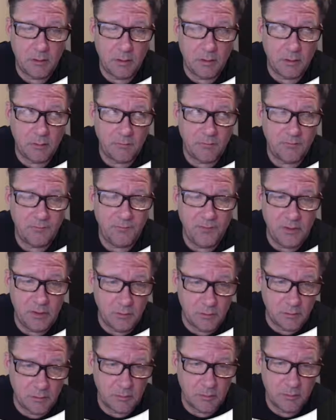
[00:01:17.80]

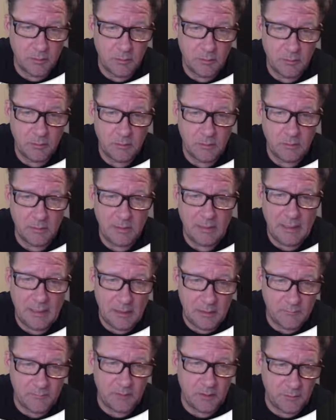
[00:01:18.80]
field
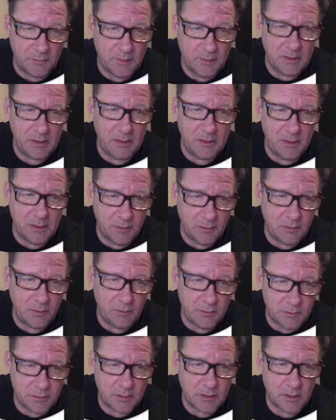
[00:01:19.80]
natively, meaning
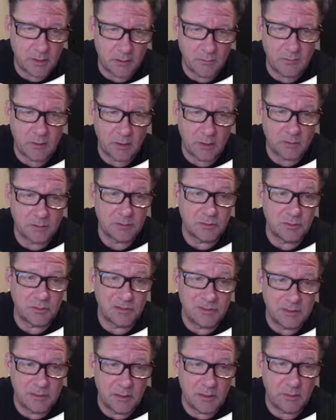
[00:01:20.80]
into a child record so
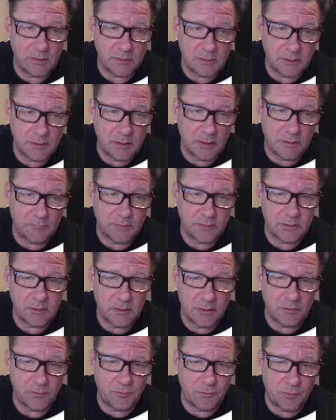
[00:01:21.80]
it's there itself, it's
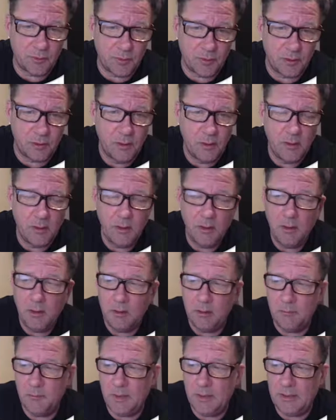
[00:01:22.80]
not drawn.
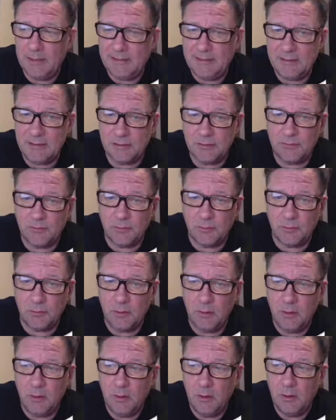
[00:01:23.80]
You may need this for,
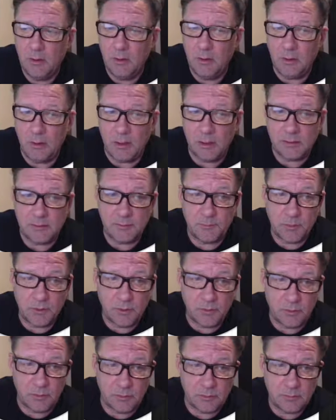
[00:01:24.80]
again, some
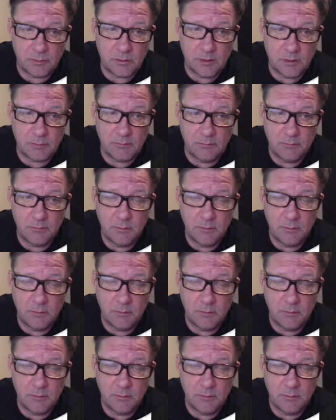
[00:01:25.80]
control stuff.